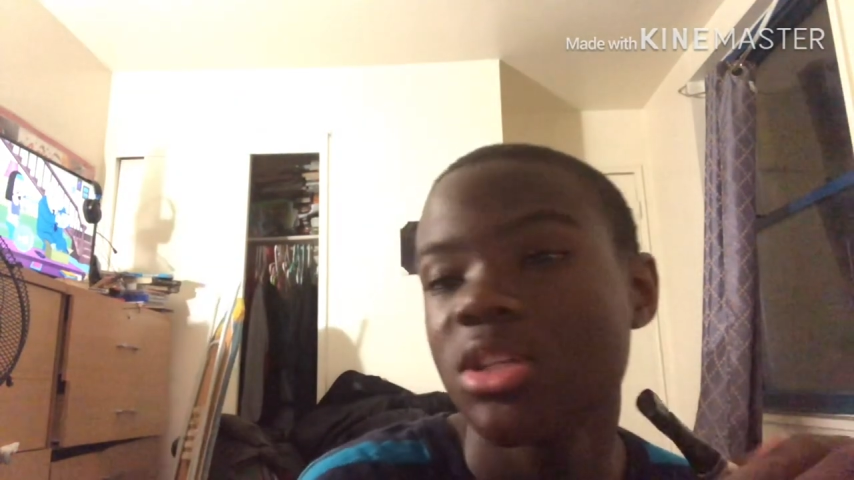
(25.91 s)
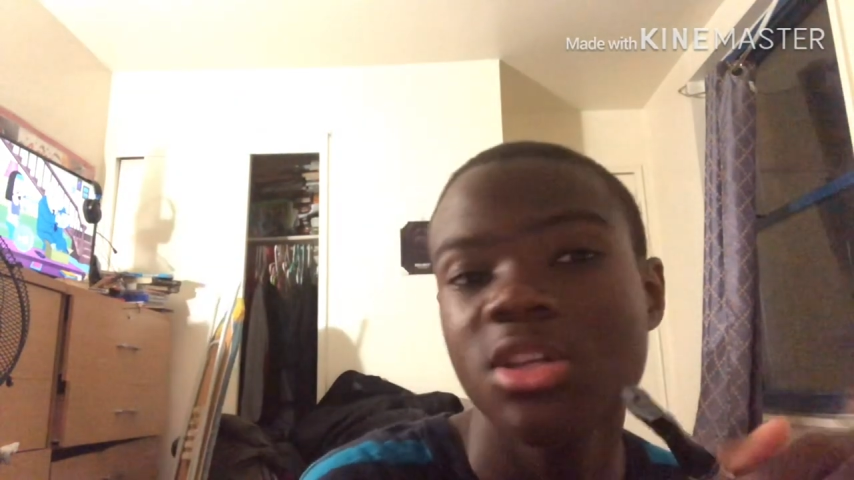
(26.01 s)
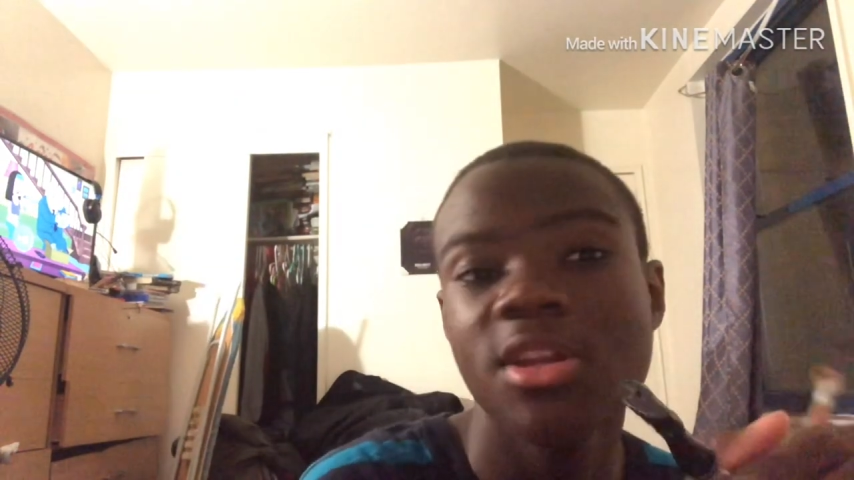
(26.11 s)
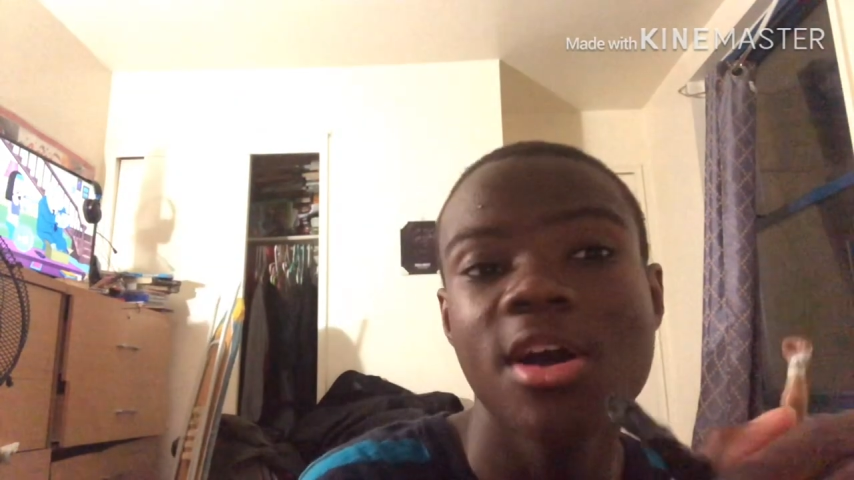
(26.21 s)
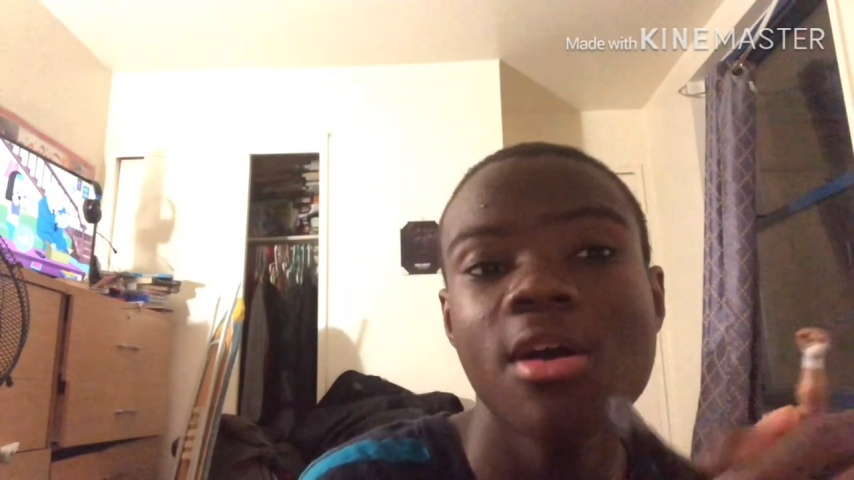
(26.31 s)

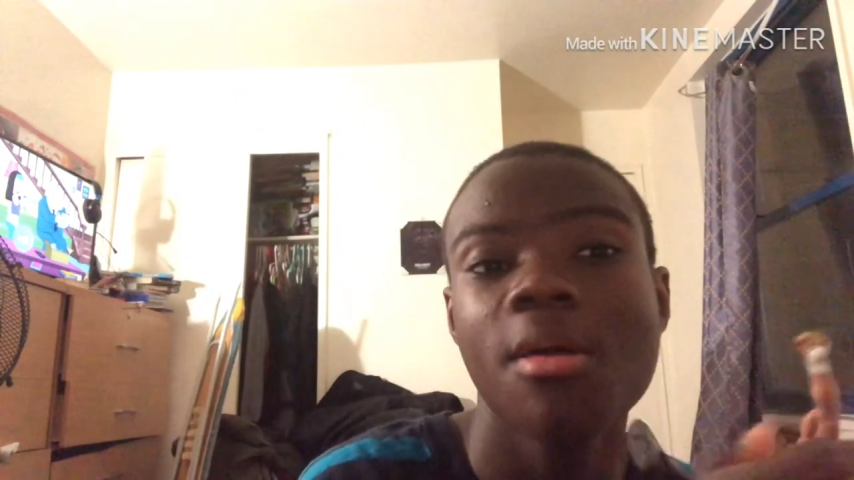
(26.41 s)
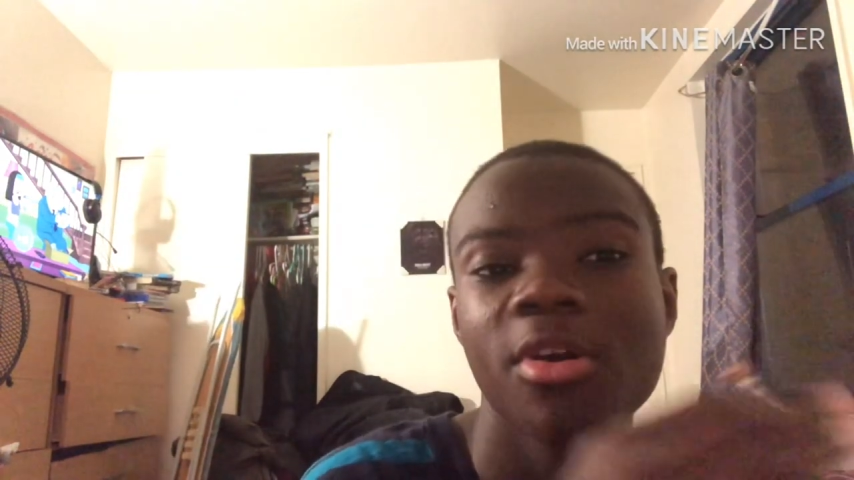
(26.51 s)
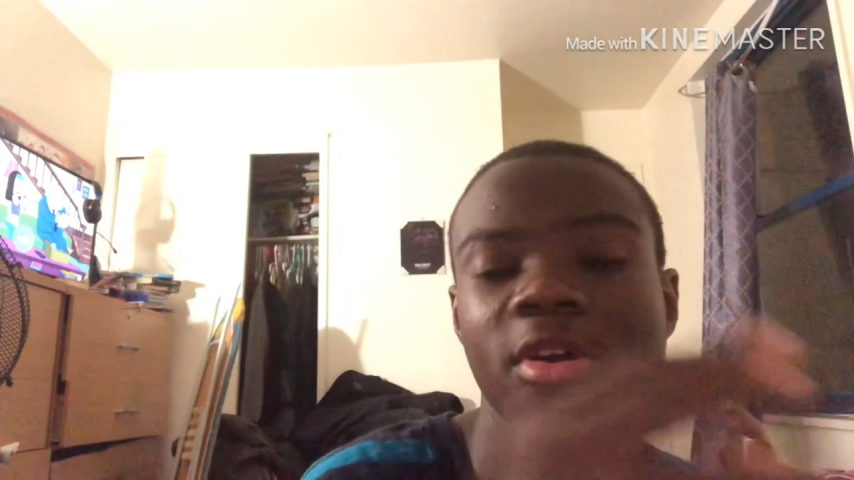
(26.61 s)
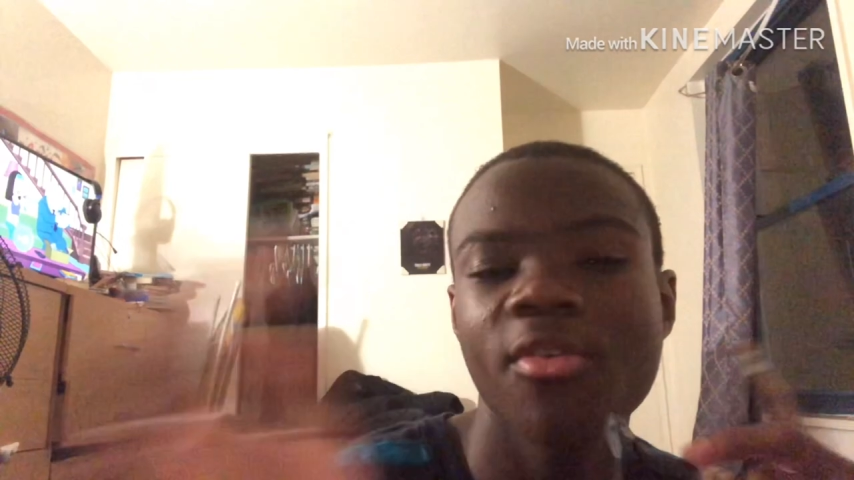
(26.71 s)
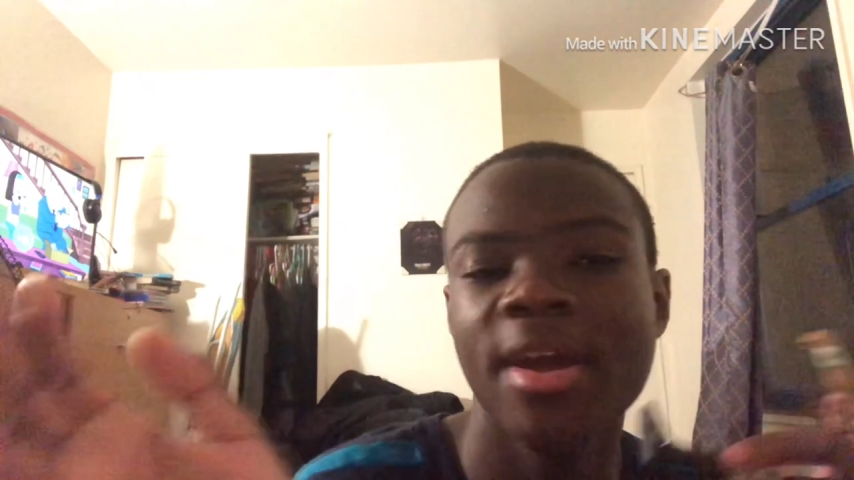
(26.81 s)
So now
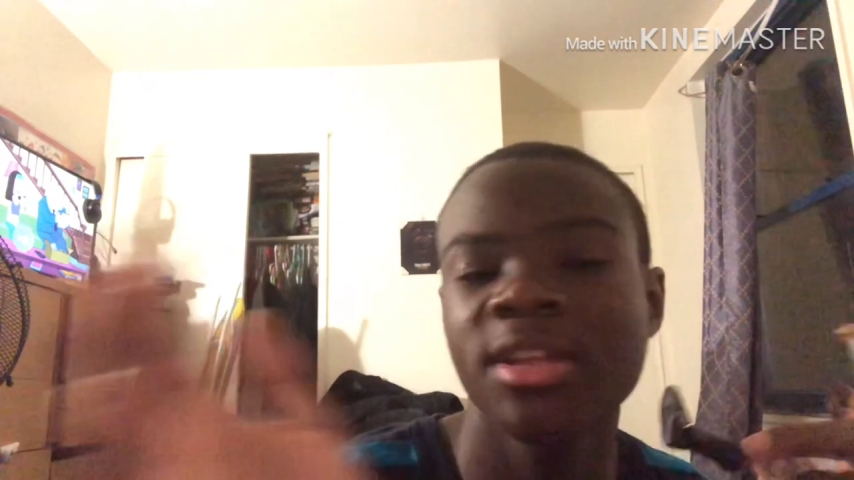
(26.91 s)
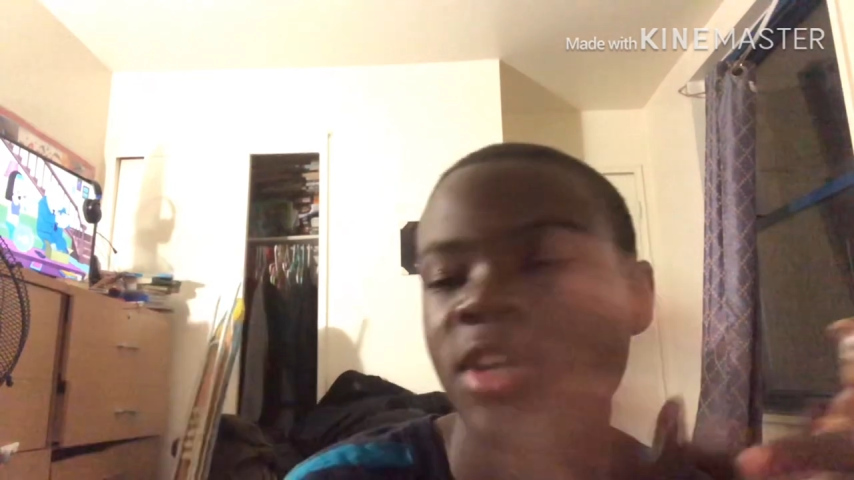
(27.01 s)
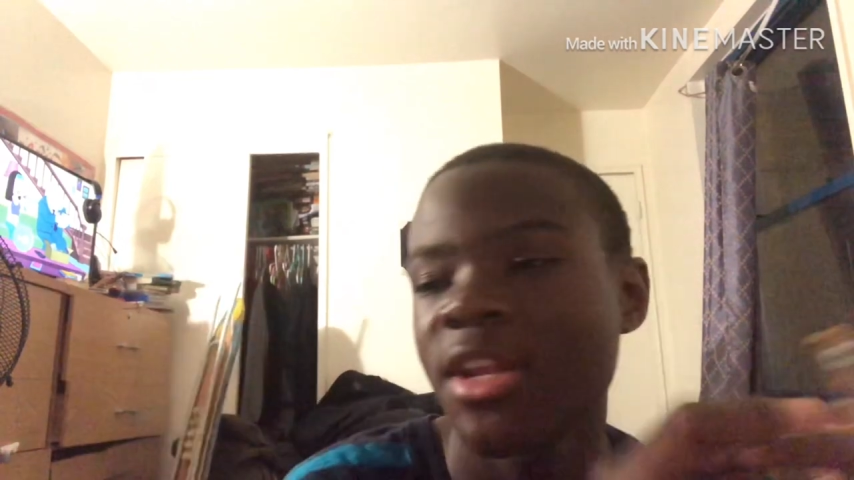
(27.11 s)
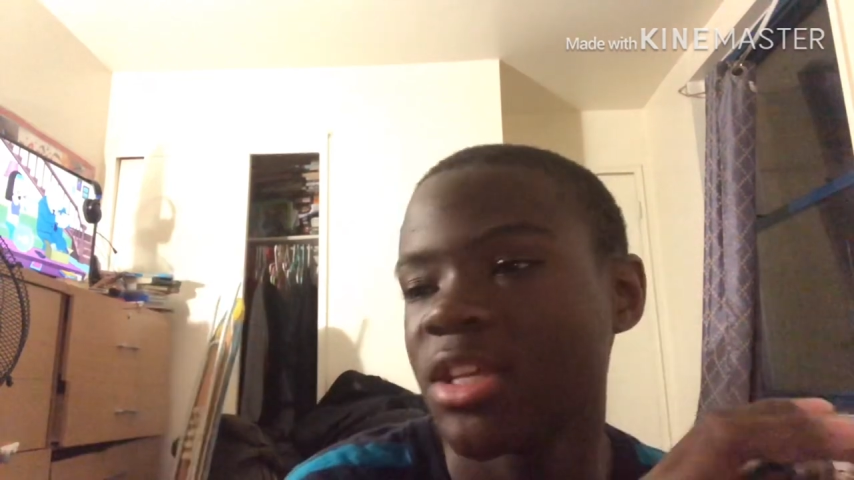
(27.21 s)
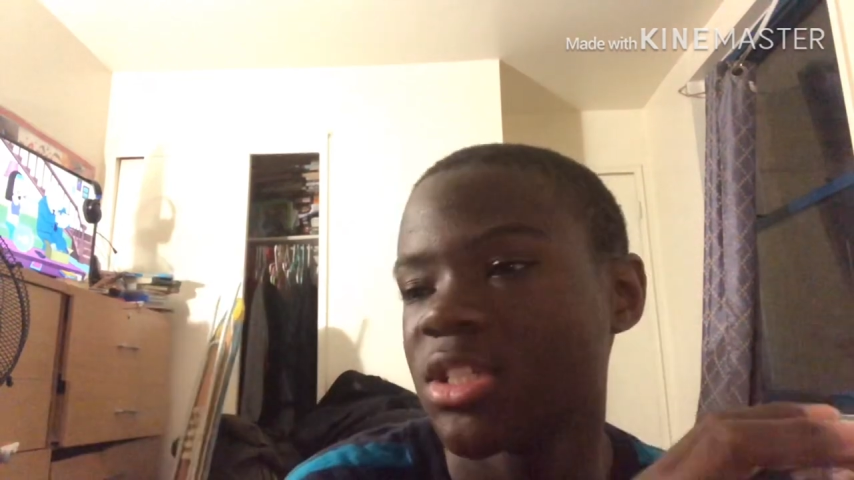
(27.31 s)
I'm going to
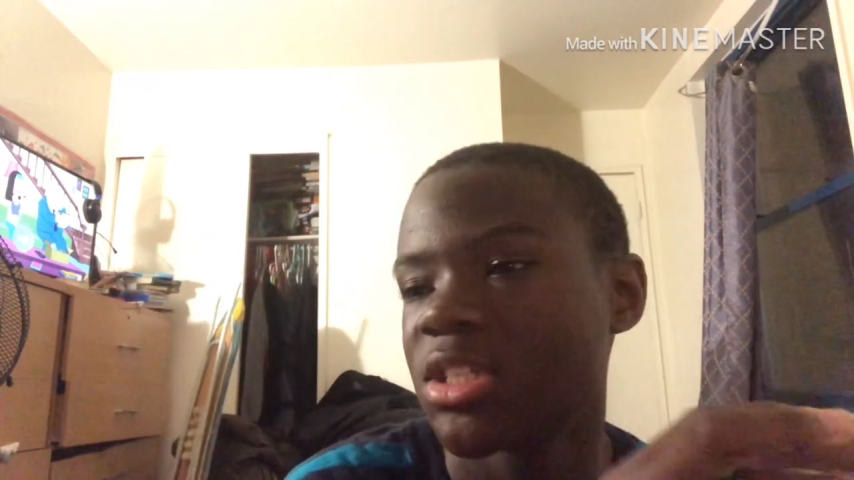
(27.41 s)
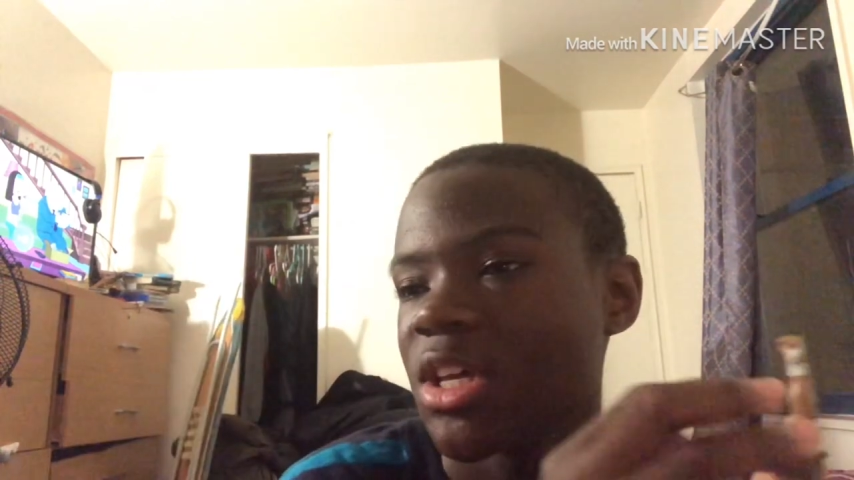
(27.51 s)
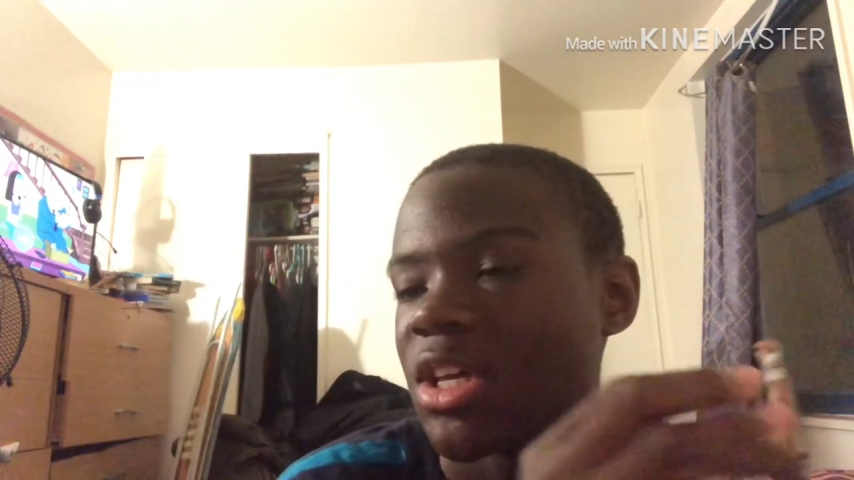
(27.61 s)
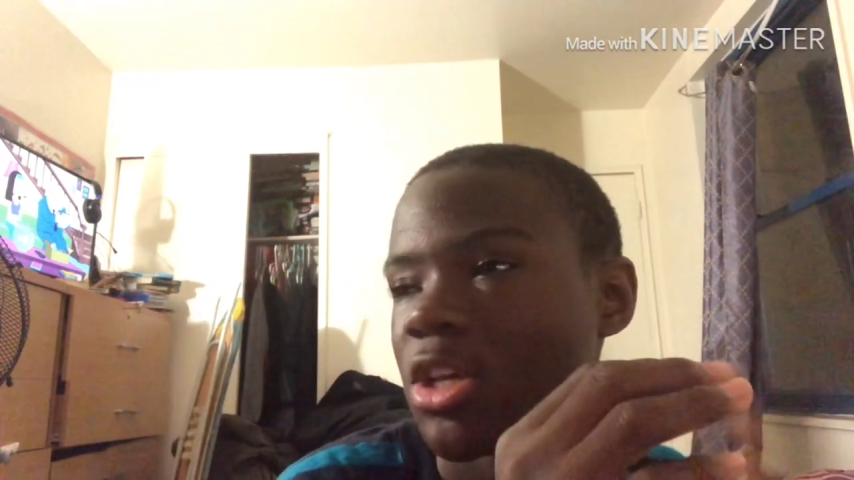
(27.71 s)
react to this.